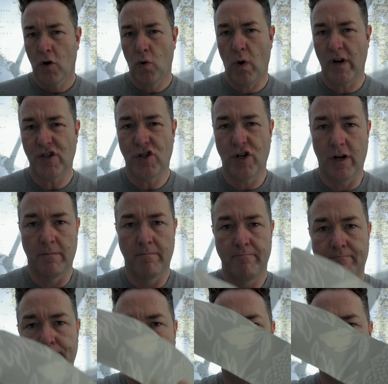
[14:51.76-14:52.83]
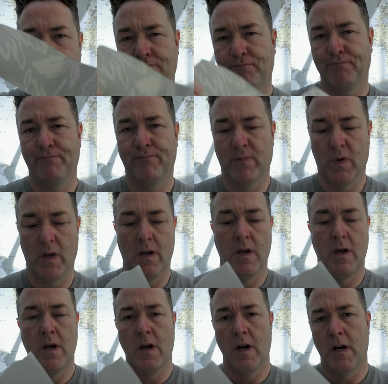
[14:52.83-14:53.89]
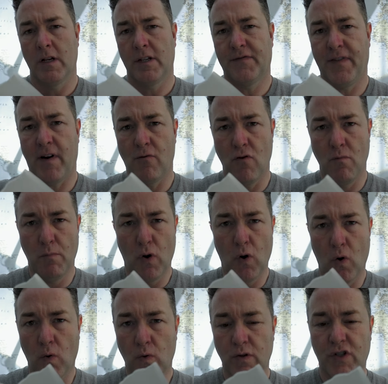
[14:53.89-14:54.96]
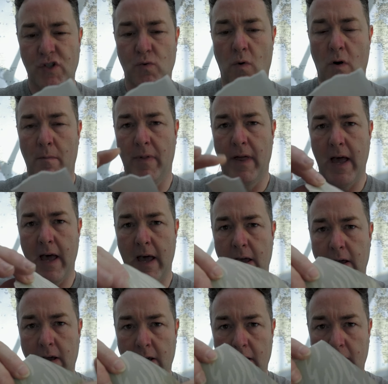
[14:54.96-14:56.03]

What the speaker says: Question. Does Farrow and Ball swap their